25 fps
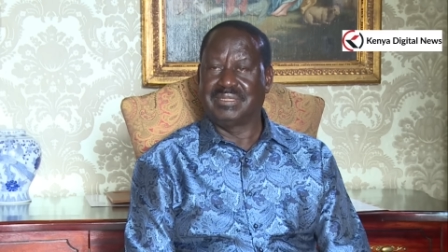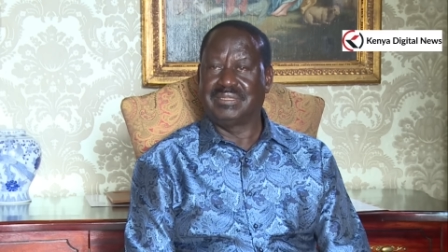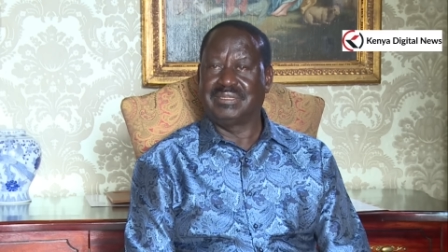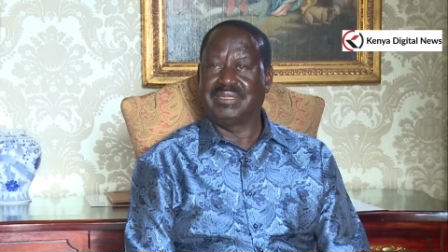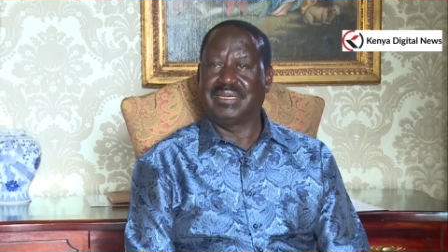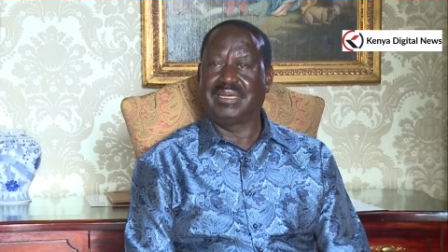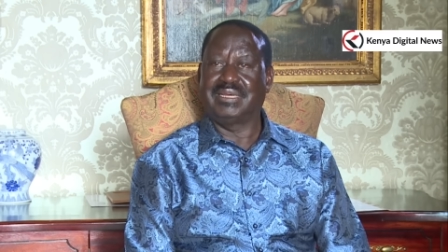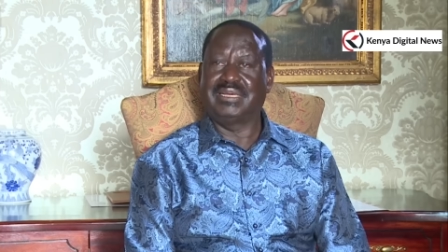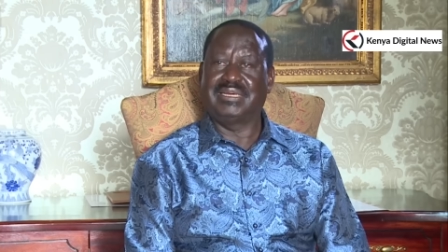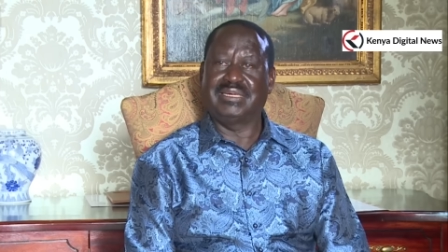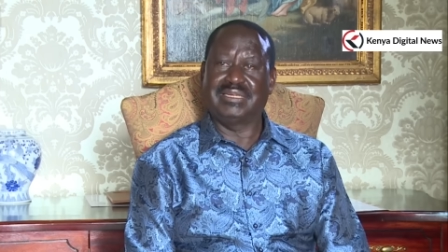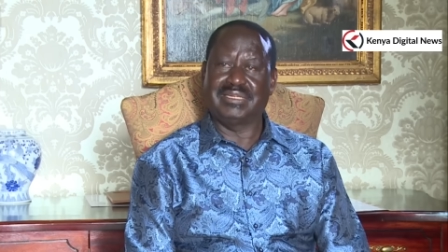
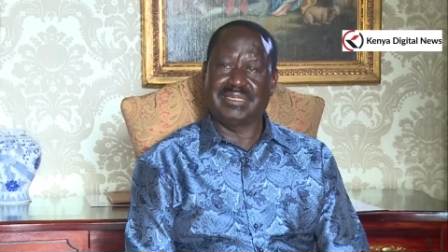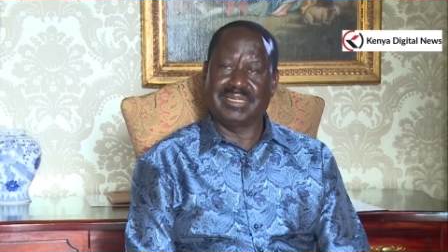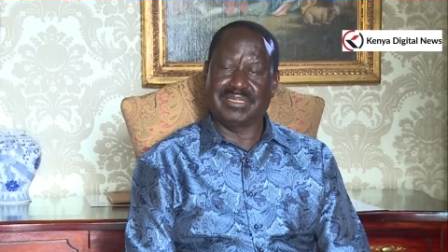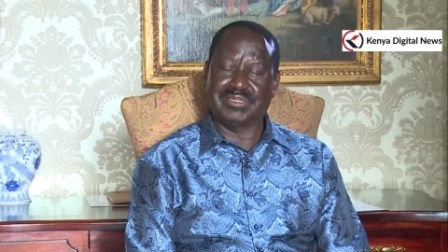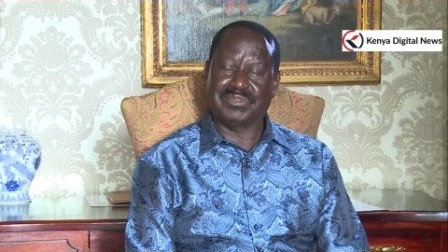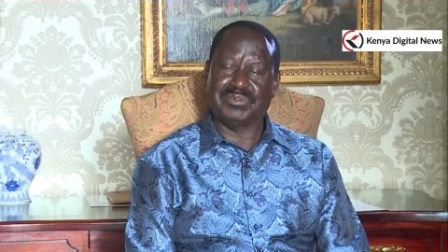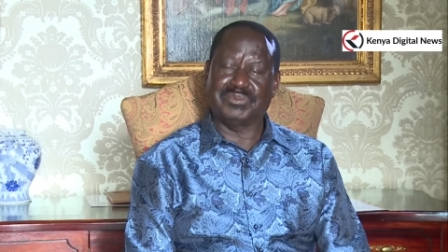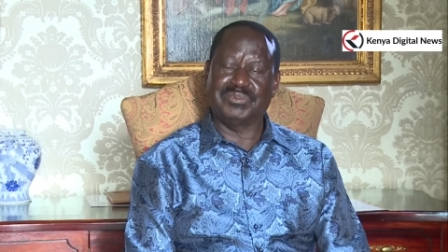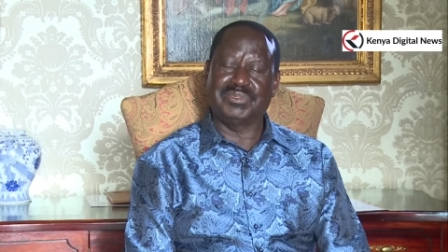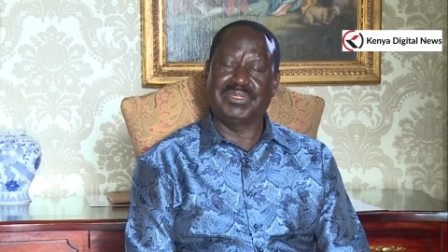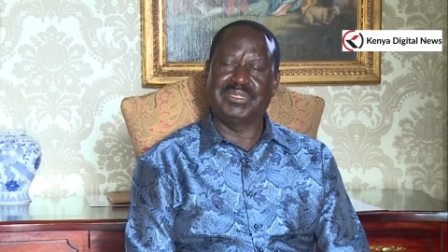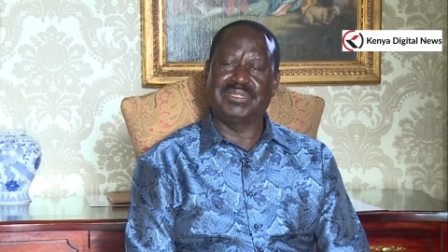There are
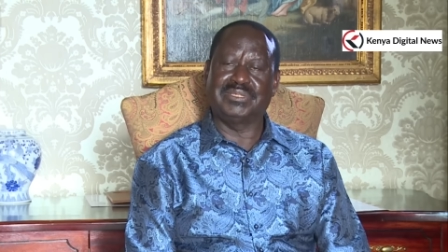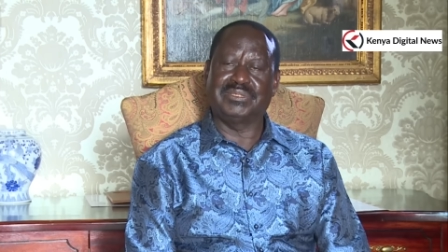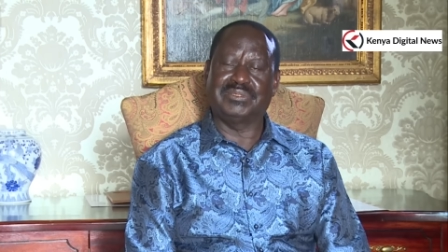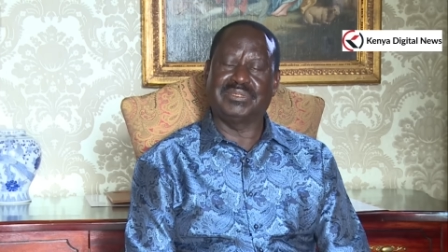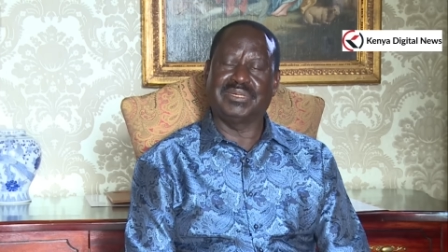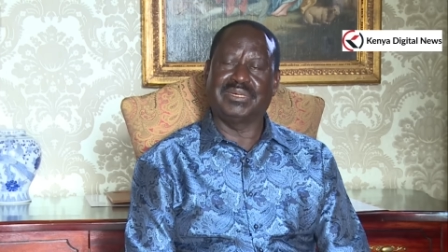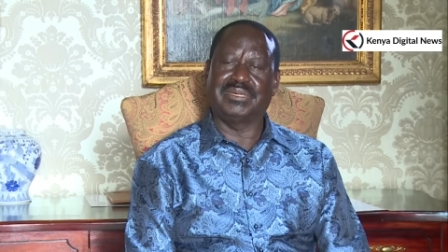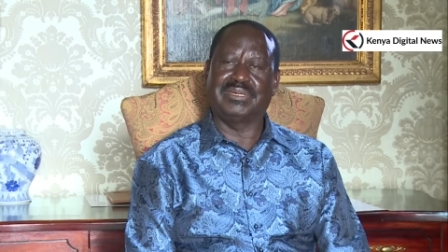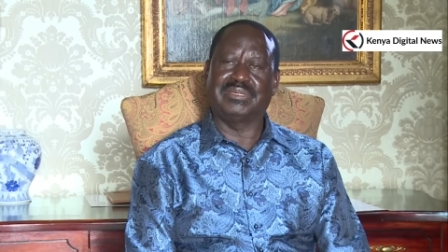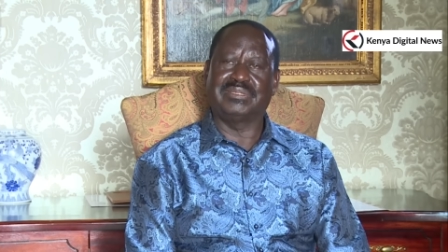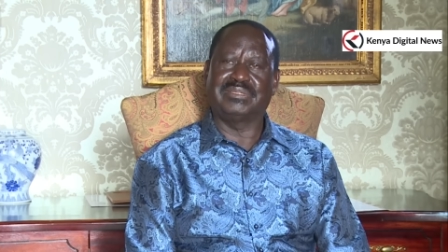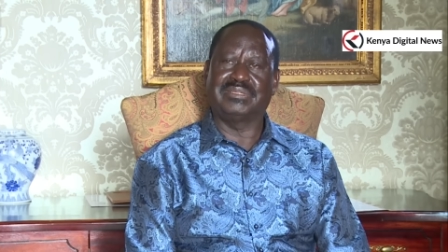areas where
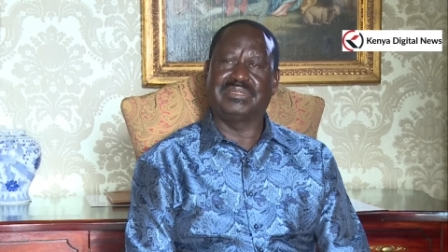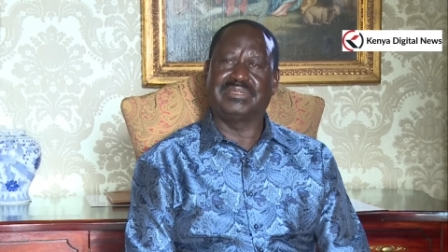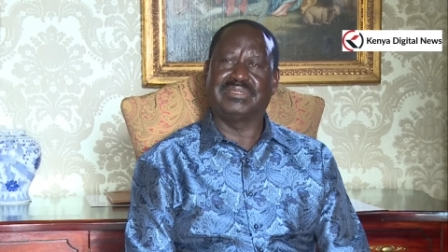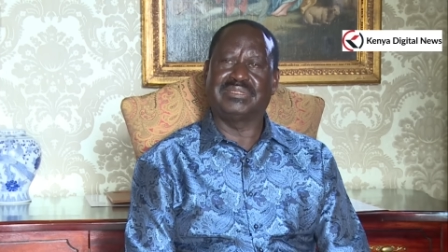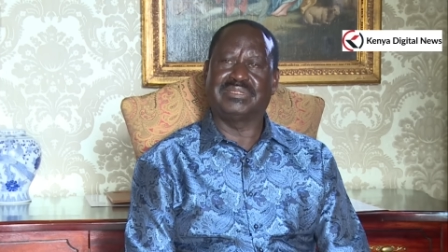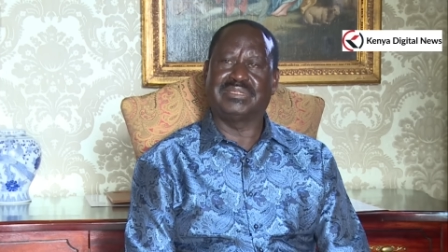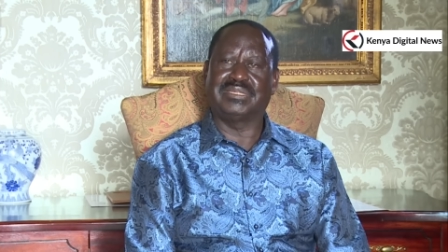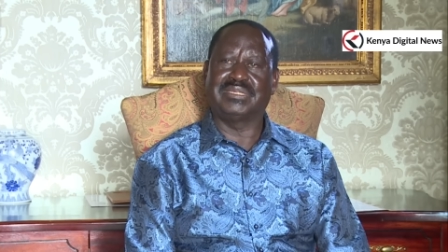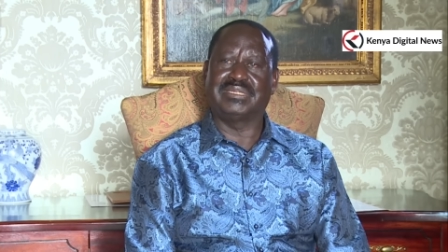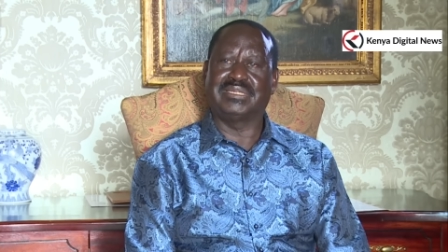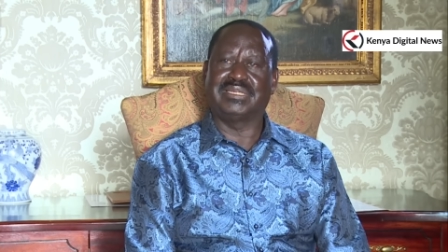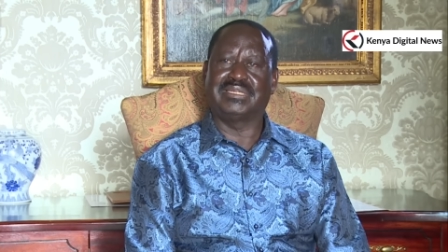uh, they
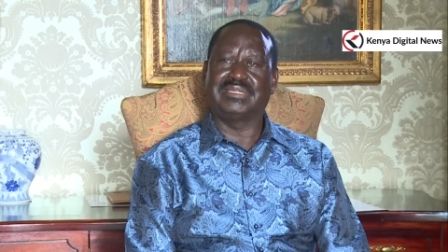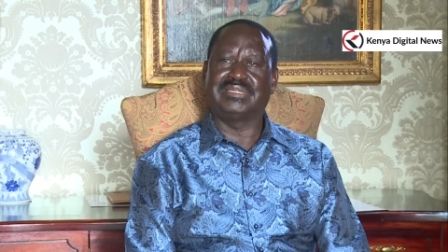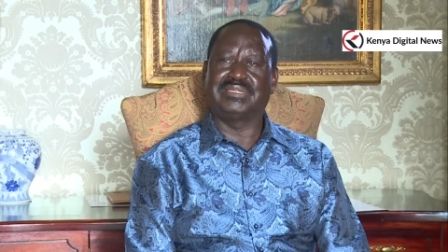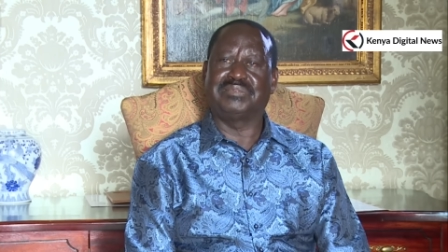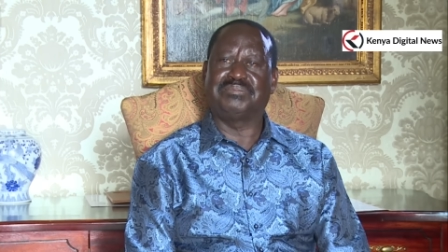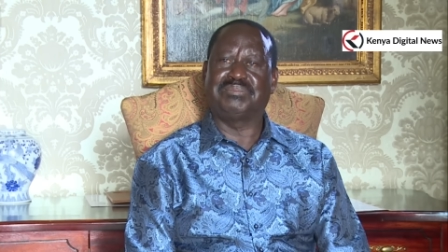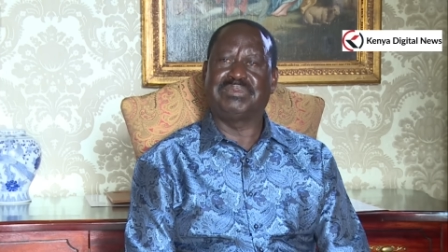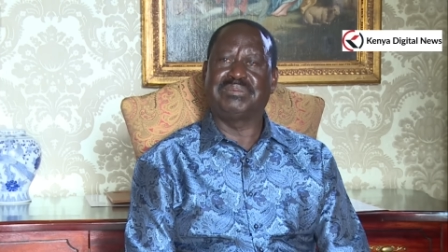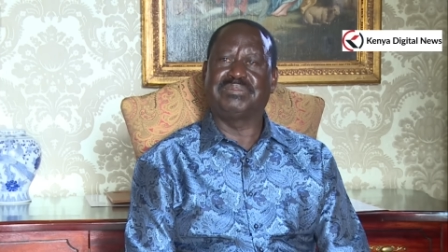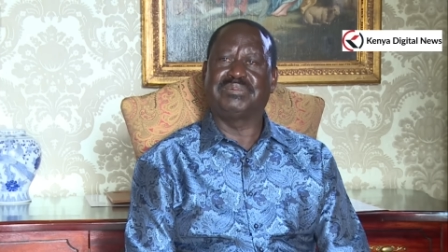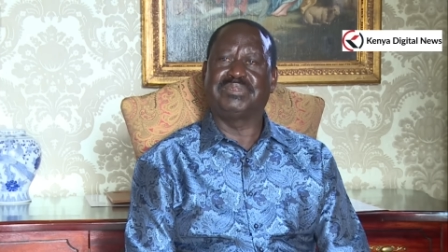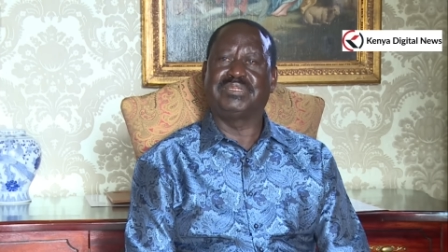say
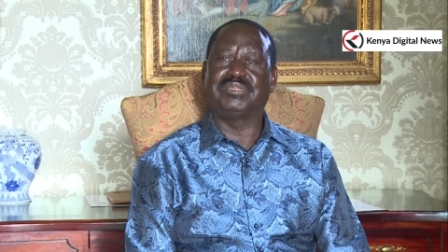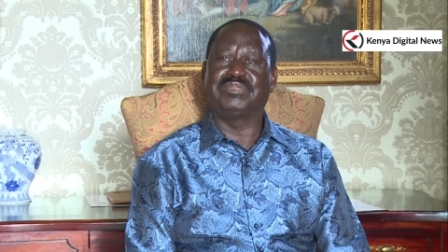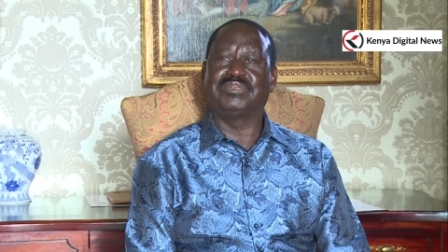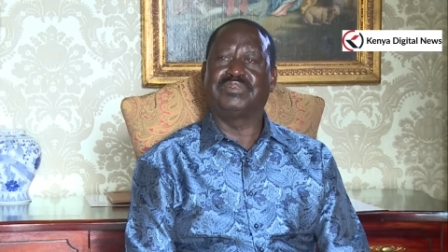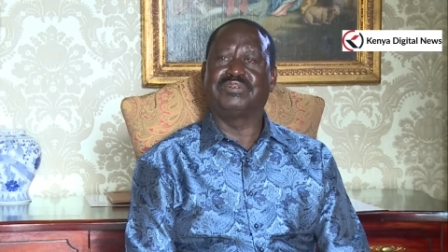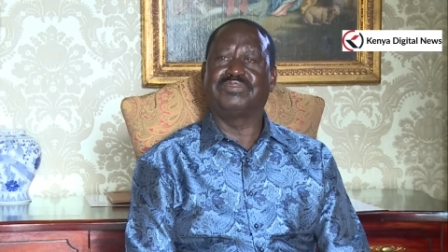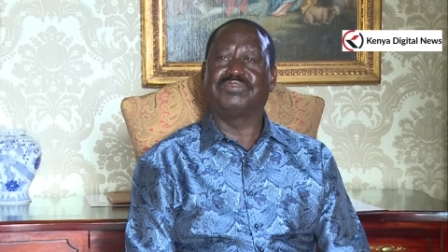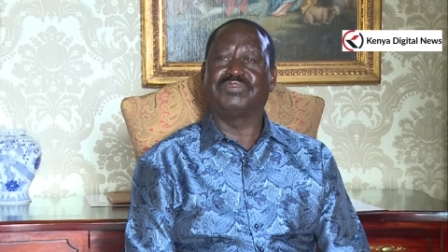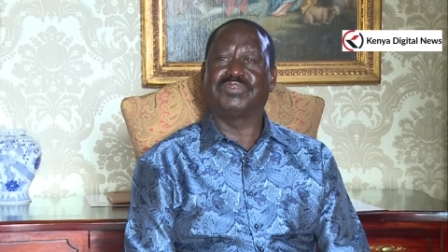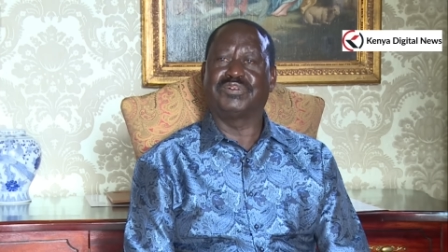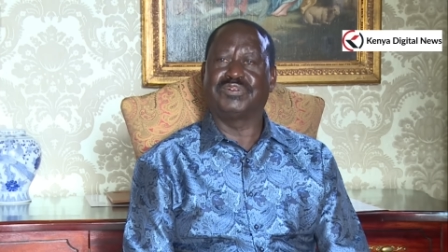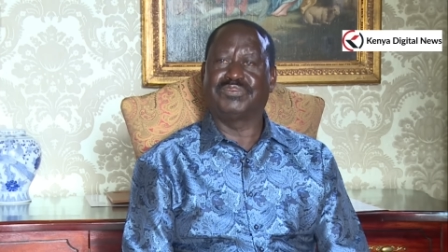that people did
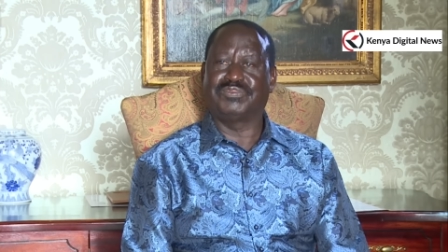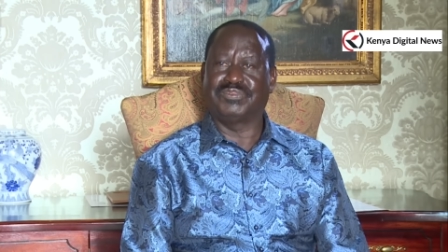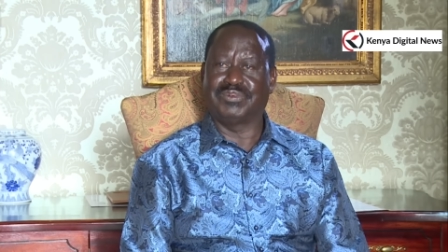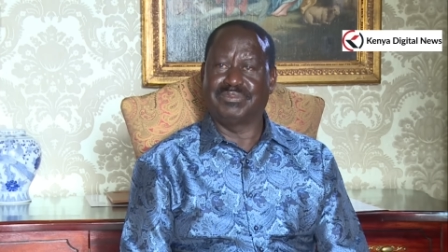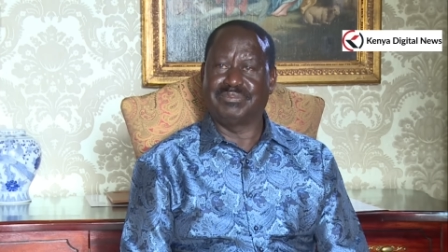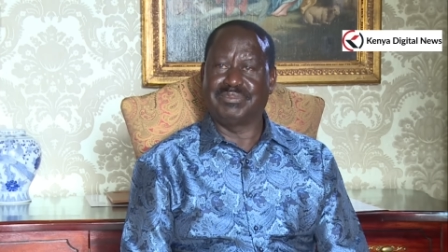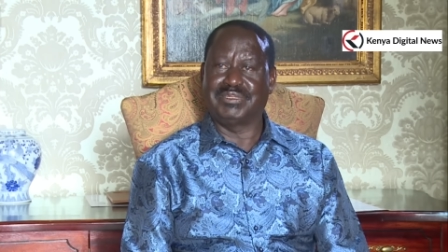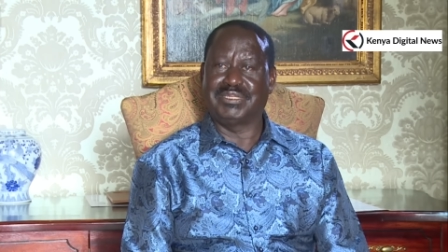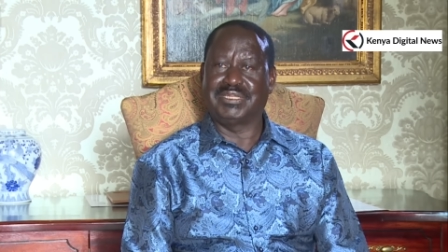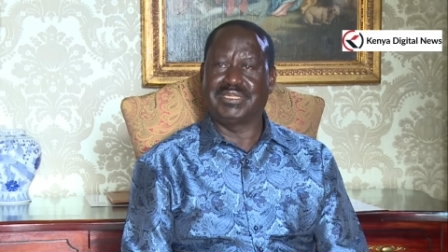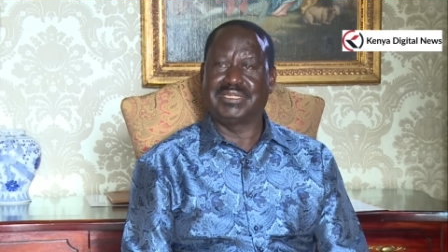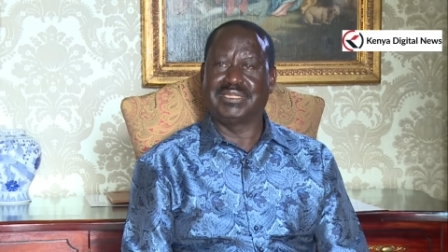not vote for
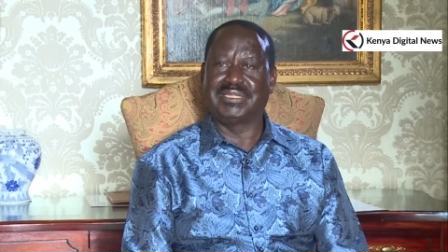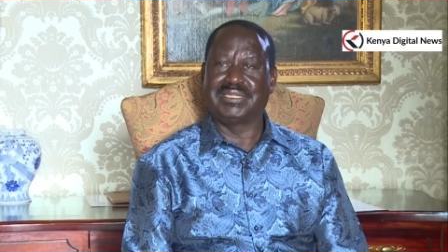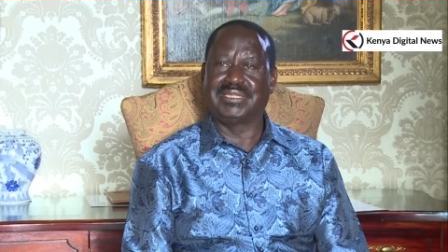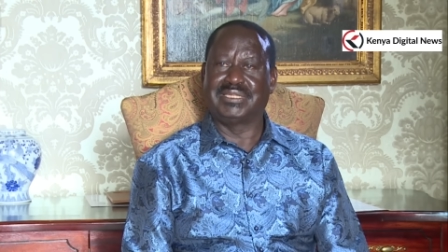me,